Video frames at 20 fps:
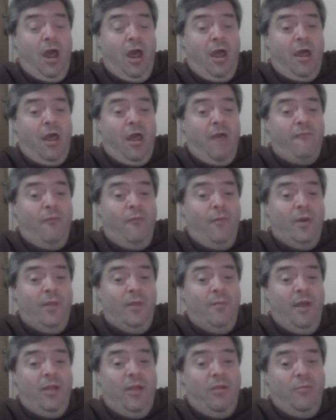I have already
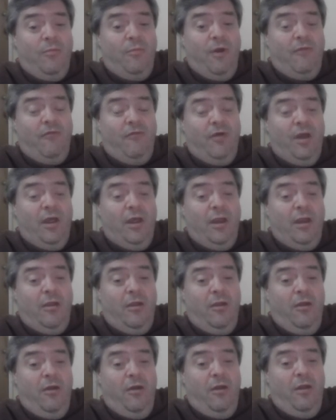mentioned, by the way, in
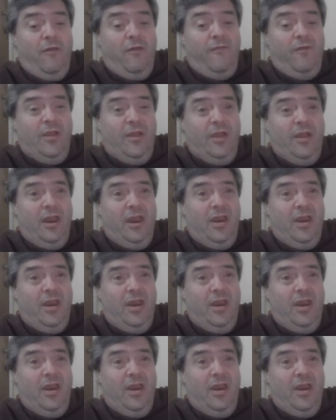an earlier video,